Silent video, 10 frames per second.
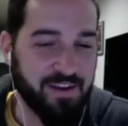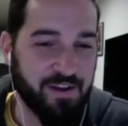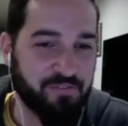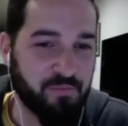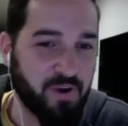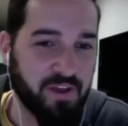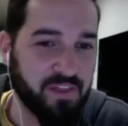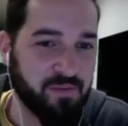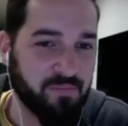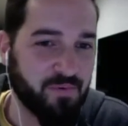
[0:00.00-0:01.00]
from one of
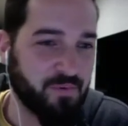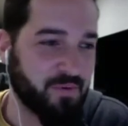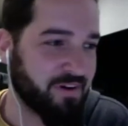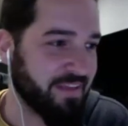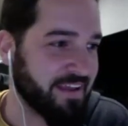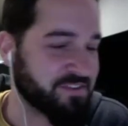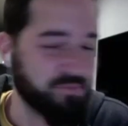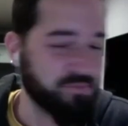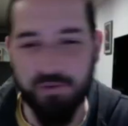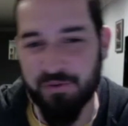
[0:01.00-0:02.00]
them, or like
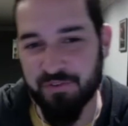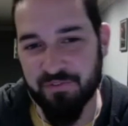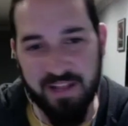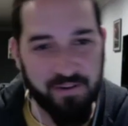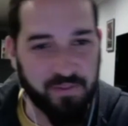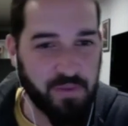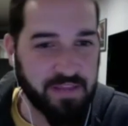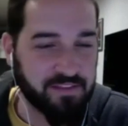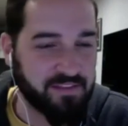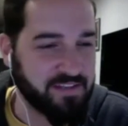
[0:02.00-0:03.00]
some news later in the
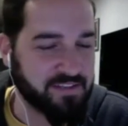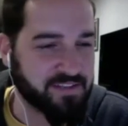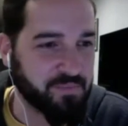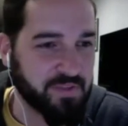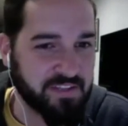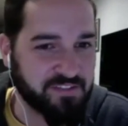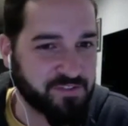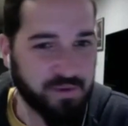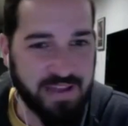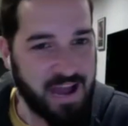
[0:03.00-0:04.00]
week that they did something that's
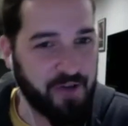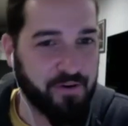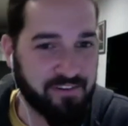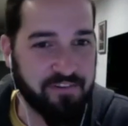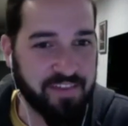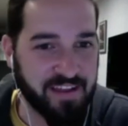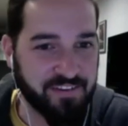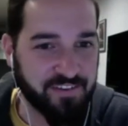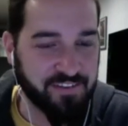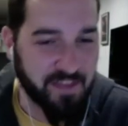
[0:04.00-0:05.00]
so counter to everything I
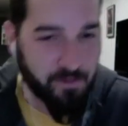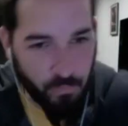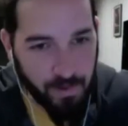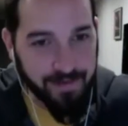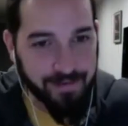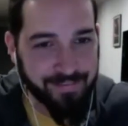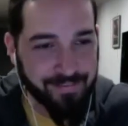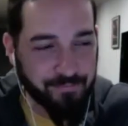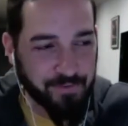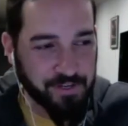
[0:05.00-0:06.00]
just said. Like, what
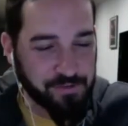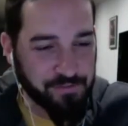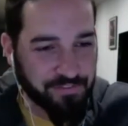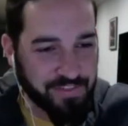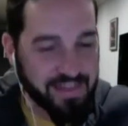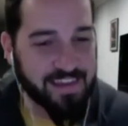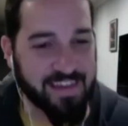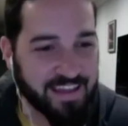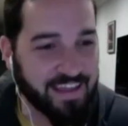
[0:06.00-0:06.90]
were you thinking?